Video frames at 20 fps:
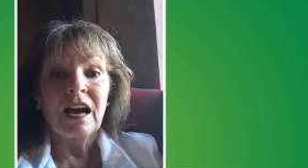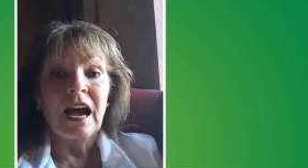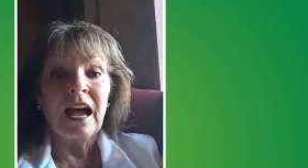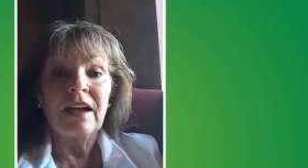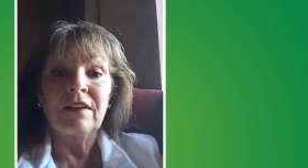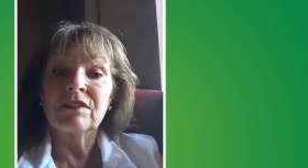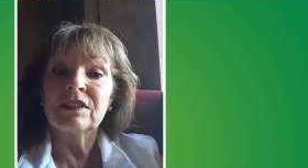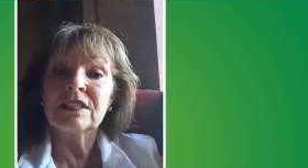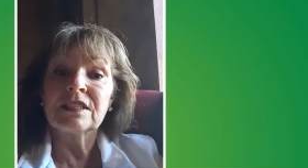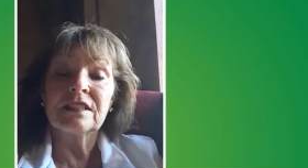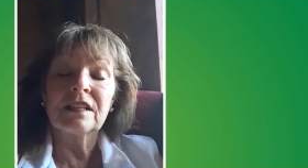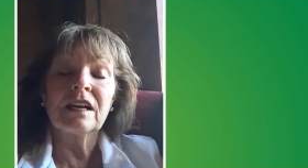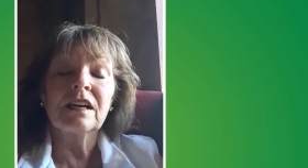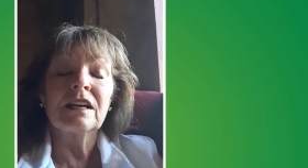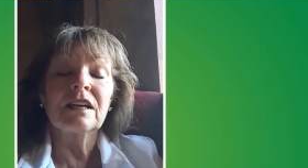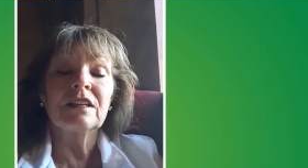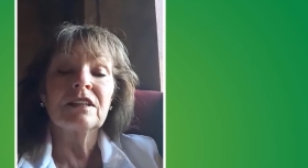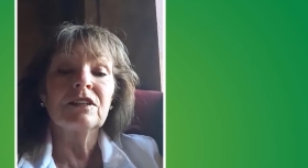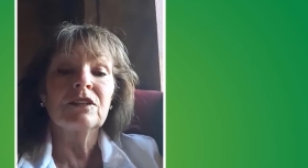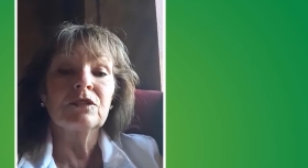I have a
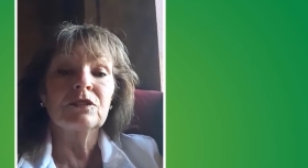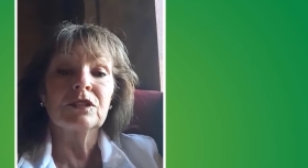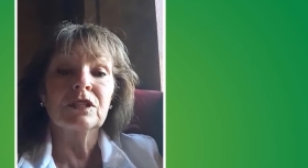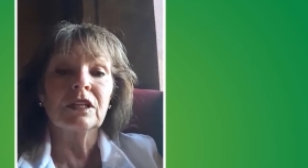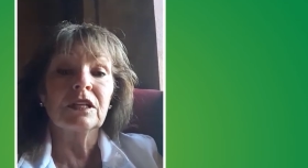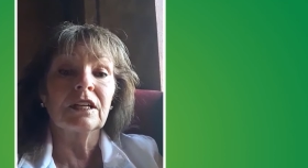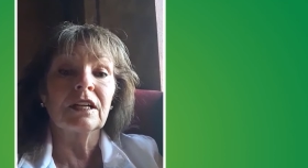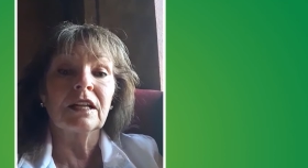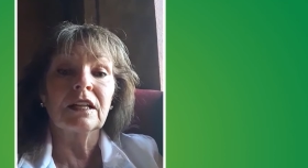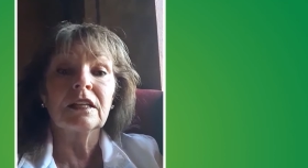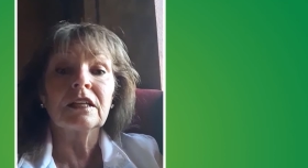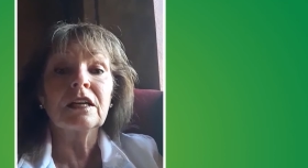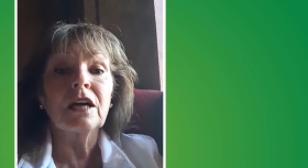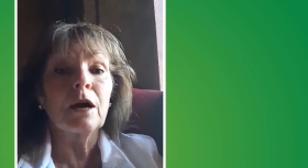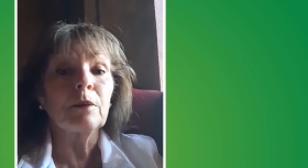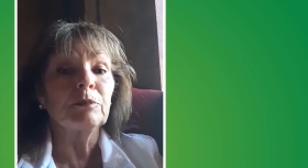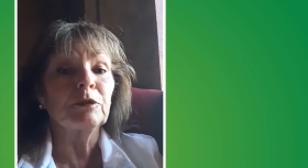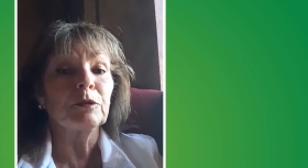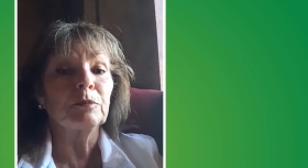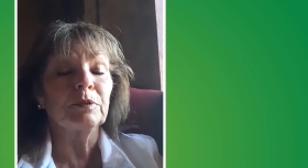son who's a
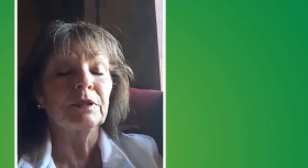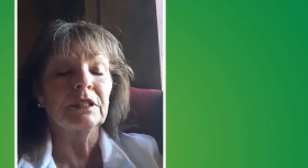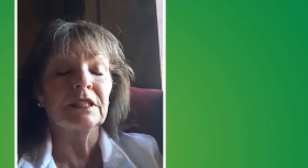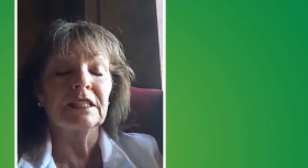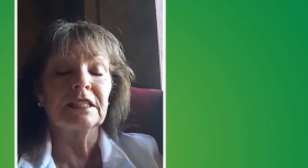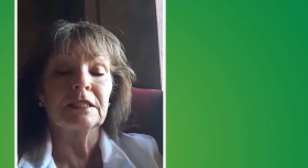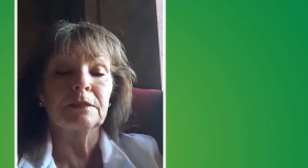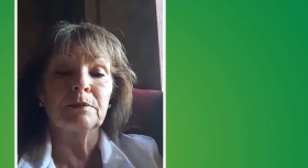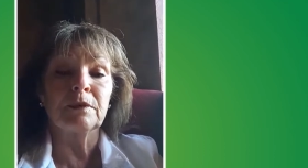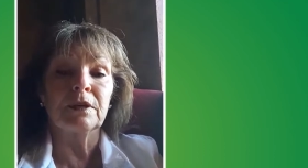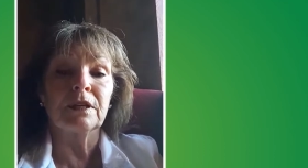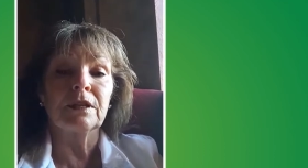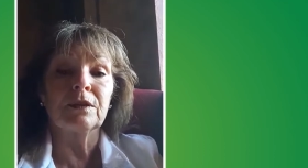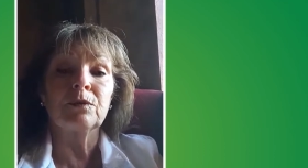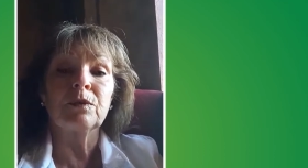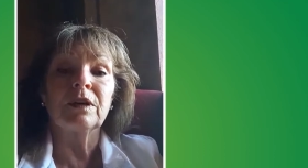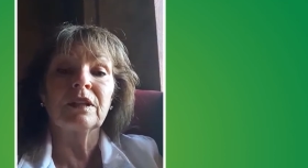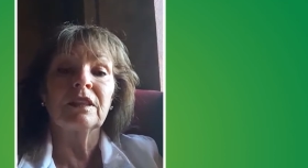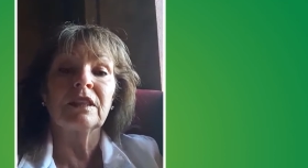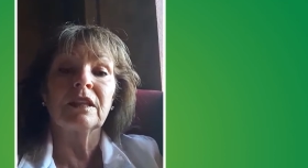helicopter policeman
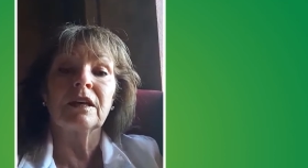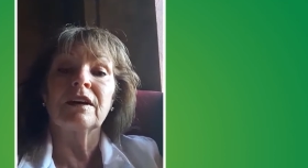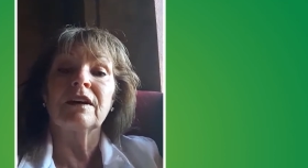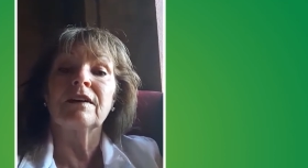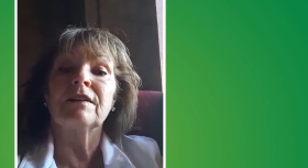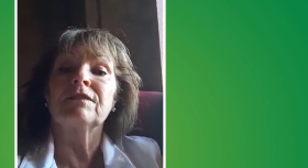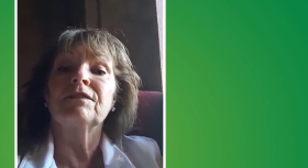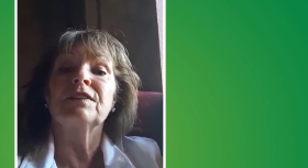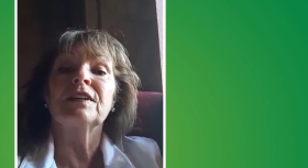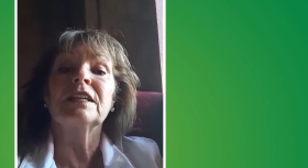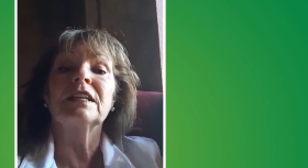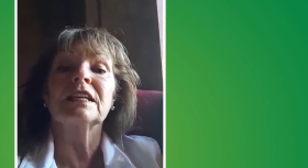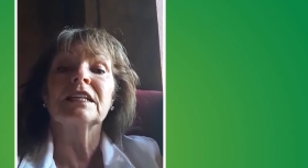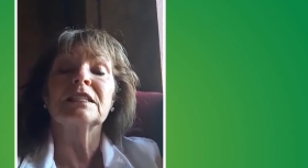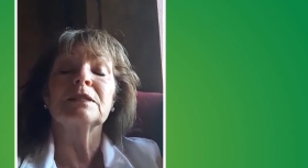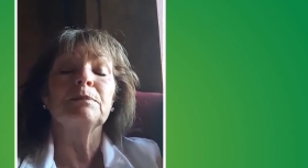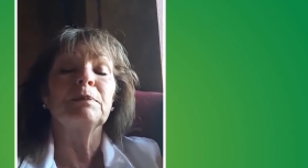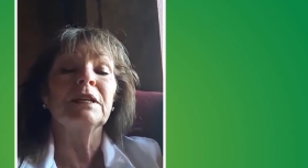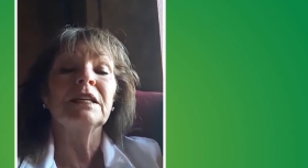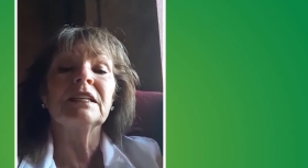with the uh, Phoenix
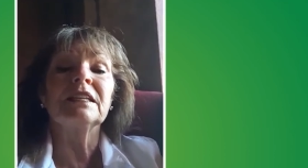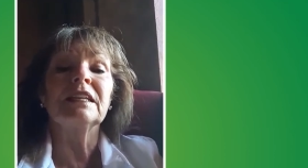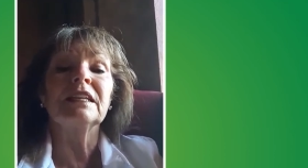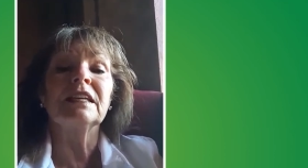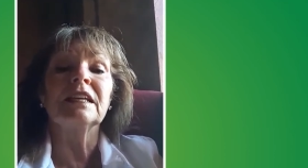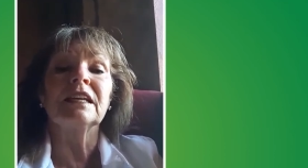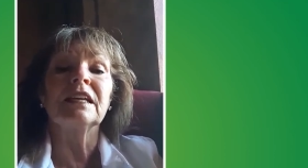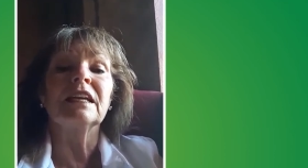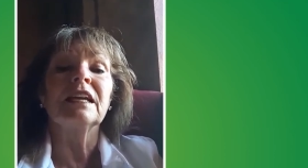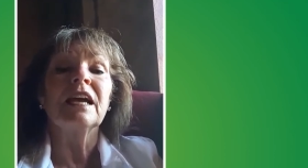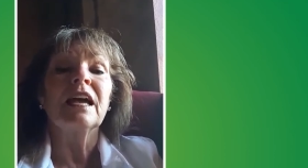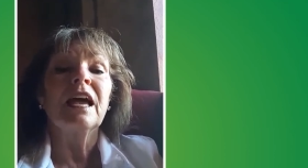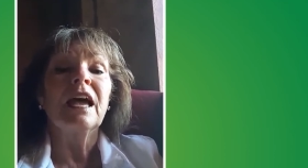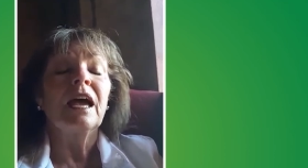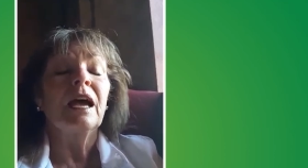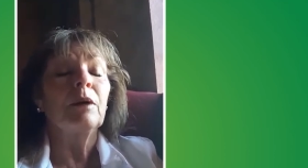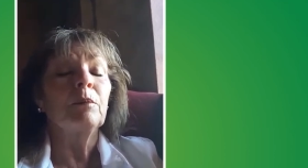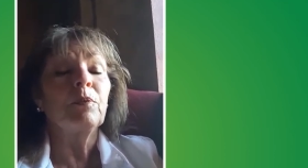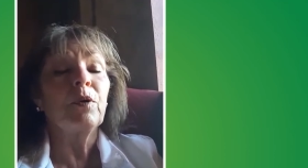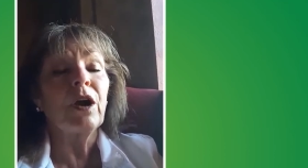PD,
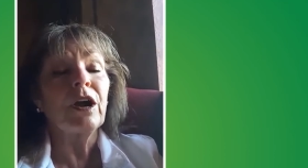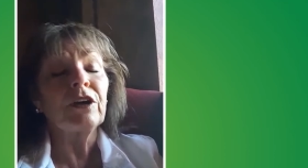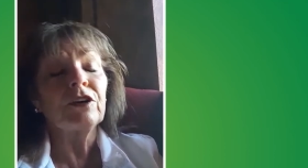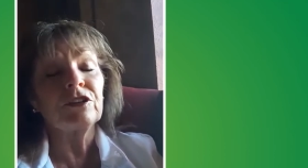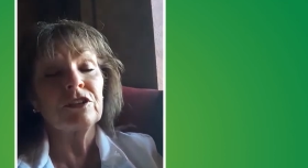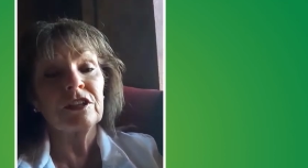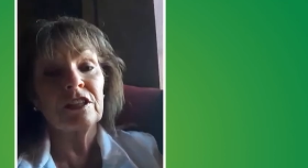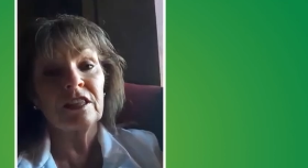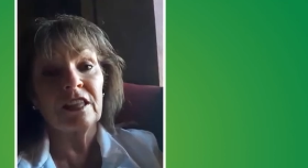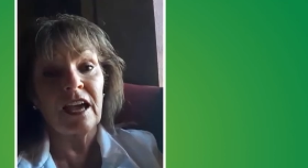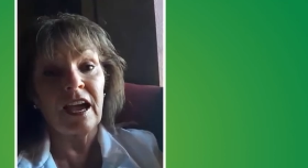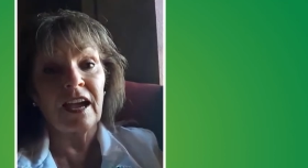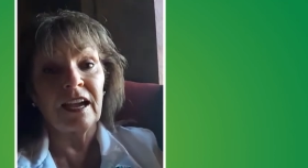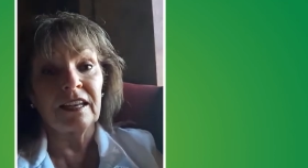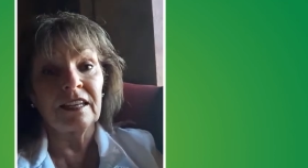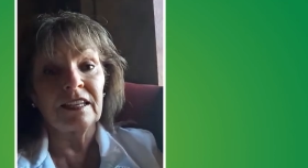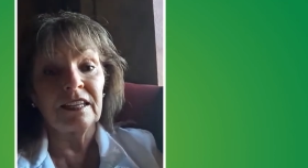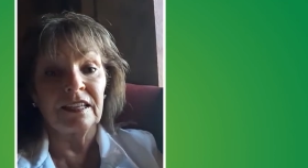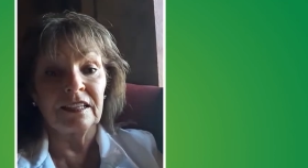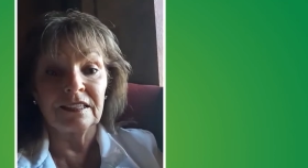and prior to
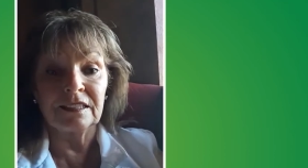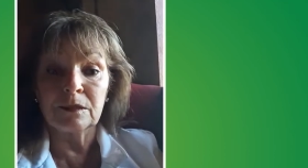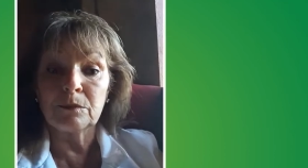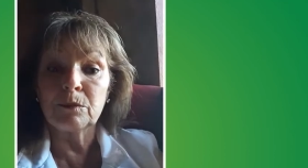that, he's a